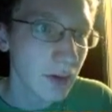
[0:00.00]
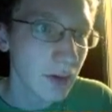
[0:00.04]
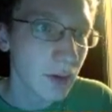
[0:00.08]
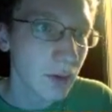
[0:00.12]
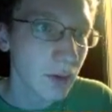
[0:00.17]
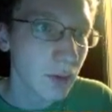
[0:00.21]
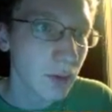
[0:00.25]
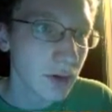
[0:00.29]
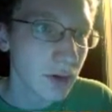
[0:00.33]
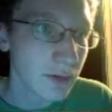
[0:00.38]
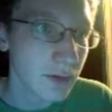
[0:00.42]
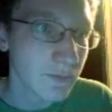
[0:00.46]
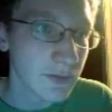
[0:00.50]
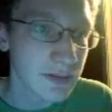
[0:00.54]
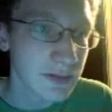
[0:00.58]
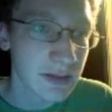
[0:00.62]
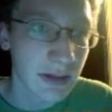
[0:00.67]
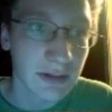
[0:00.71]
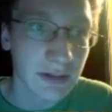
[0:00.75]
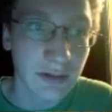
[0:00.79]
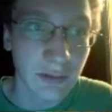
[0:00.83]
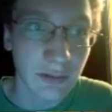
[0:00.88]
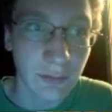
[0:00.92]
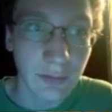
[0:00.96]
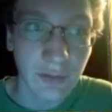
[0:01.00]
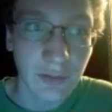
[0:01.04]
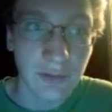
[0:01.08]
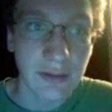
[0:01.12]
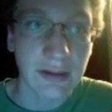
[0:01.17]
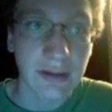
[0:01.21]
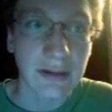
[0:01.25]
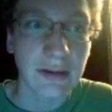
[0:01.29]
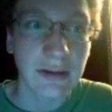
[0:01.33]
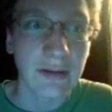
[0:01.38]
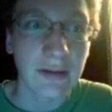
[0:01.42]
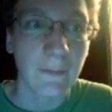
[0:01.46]
or emphasize your
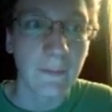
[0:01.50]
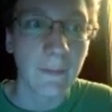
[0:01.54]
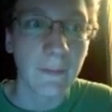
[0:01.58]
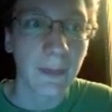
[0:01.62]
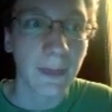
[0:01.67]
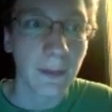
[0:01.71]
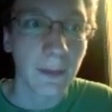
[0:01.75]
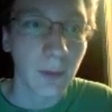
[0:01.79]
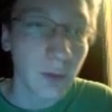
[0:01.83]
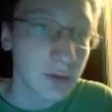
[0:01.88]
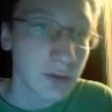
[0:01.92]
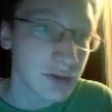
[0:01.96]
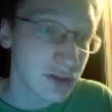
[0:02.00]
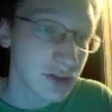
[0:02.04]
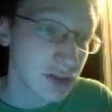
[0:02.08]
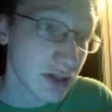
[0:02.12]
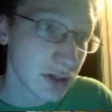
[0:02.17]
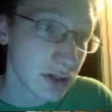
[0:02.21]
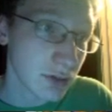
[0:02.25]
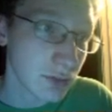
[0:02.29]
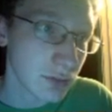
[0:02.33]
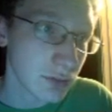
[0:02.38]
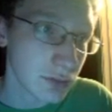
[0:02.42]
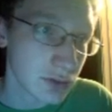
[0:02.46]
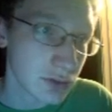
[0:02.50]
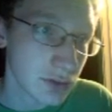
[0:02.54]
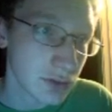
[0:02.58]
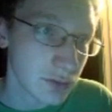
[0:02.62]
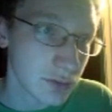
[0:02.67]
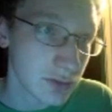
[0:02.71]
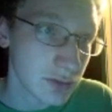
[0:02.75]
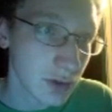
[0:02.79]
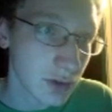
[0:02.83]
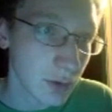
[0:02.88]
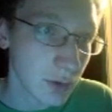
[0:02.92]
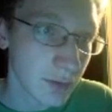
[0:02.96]
music. Or just
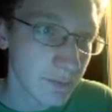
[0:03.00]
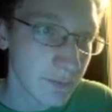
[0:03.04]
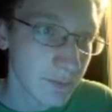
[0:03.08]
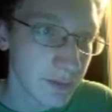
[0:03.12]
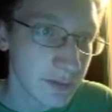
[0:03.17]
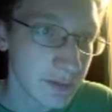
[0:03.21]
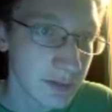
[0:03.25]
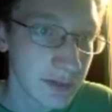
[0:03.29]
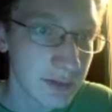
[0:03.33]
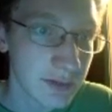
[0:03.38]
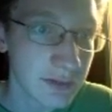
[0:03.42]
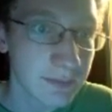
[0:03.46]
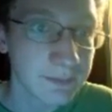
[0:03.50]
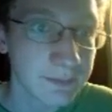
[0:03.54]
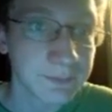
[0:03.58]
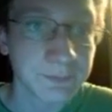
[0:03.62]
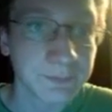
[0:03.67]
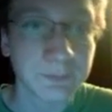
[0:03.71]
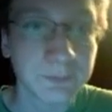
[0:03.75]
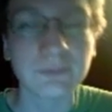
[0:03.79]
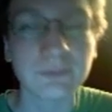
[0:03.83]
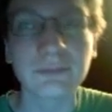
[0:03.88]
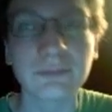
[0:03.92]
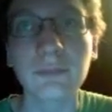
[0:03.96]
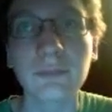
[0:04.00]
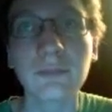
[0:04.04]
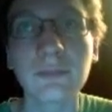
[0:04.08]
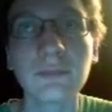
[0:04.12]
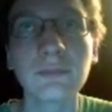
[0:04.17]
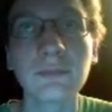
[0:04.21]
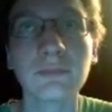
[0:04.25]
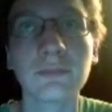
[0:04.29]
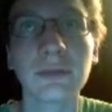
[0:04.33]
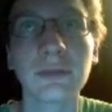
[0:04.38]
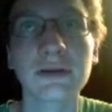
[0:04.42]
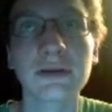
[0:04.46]
choose no emphasis. But